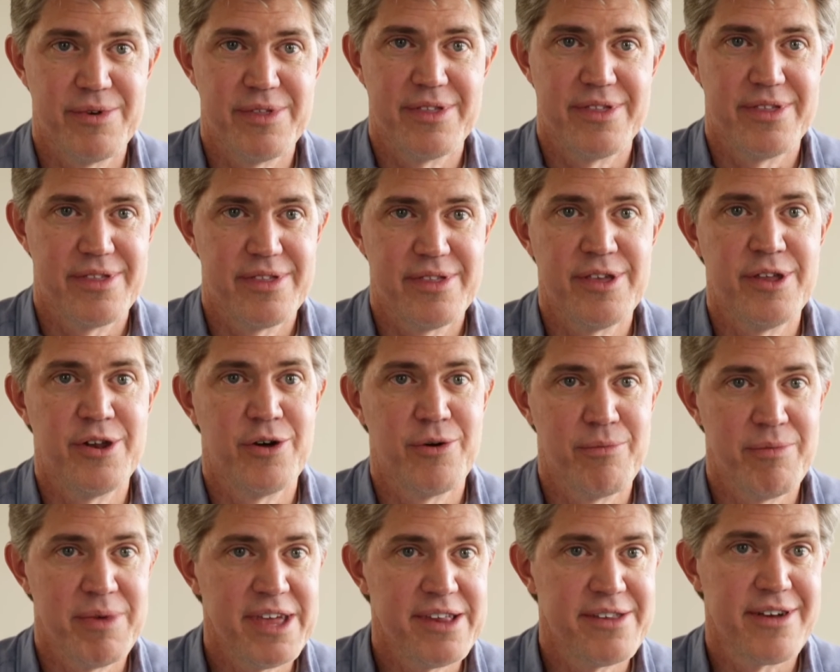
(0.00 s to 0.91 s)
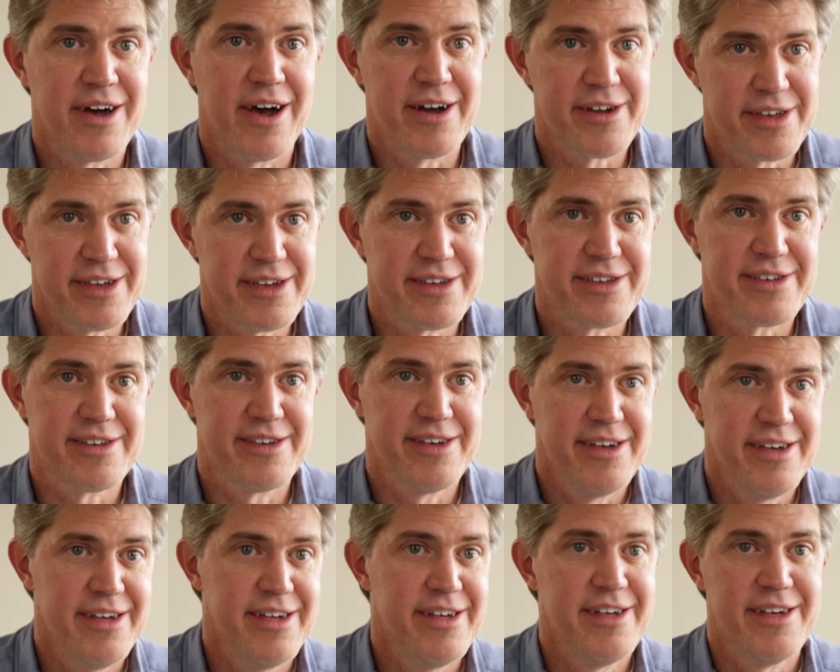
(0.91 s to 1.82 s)
with, you know, me talking
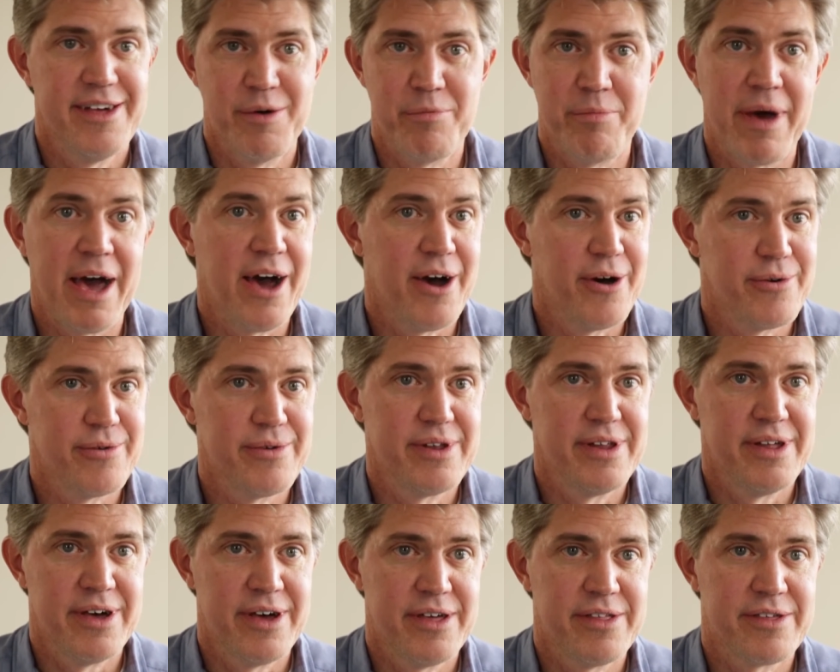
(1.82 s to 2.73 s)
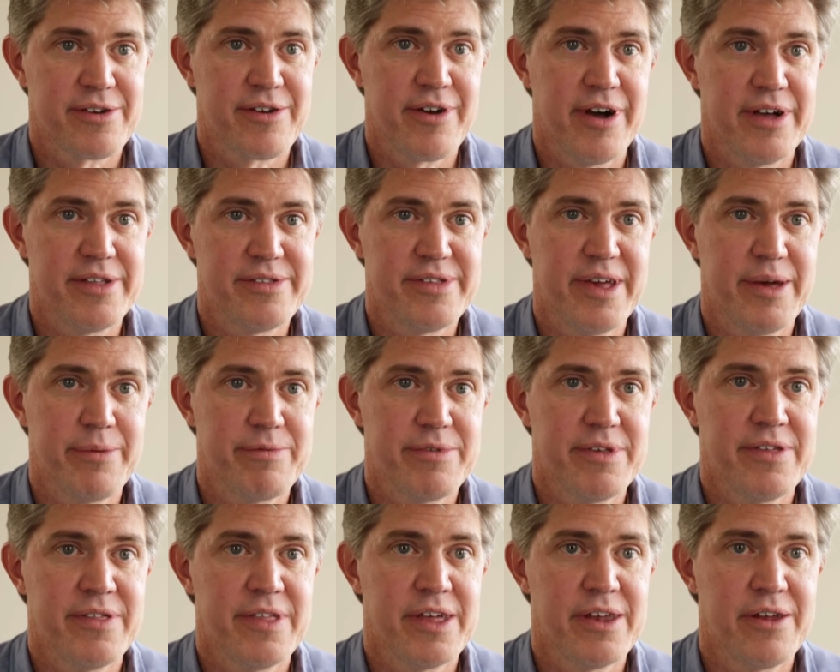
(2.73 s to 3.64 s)
about the
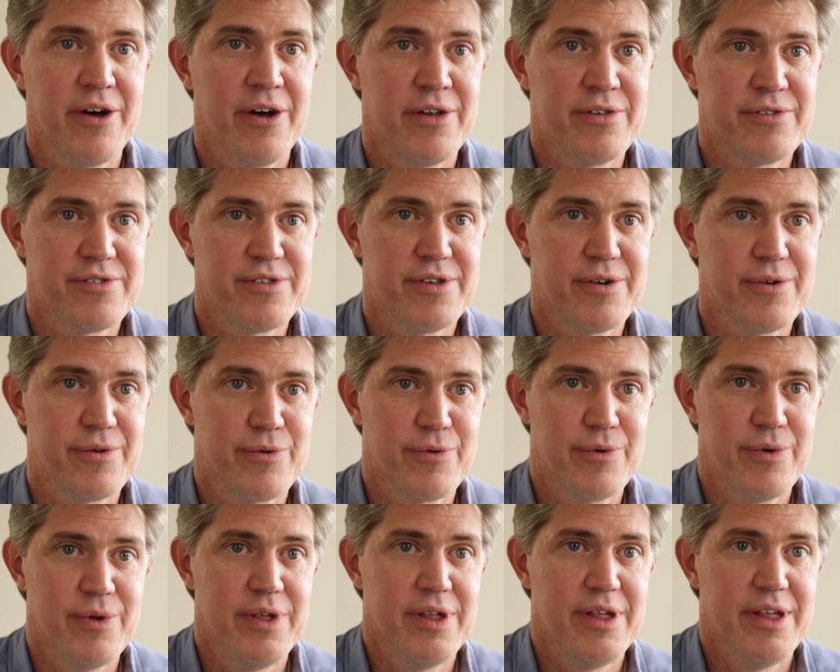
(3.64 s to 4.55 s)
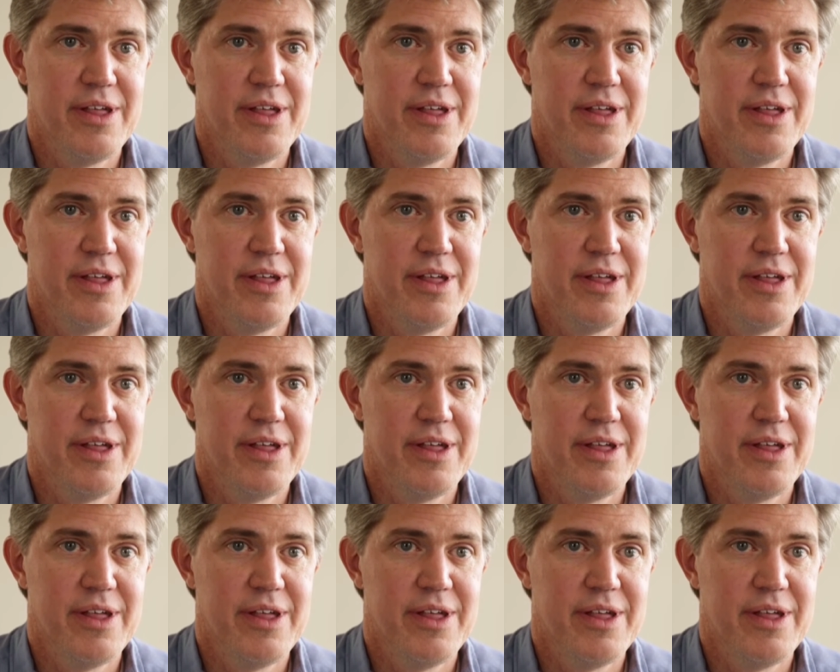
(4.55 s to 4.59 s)
concepts, and then also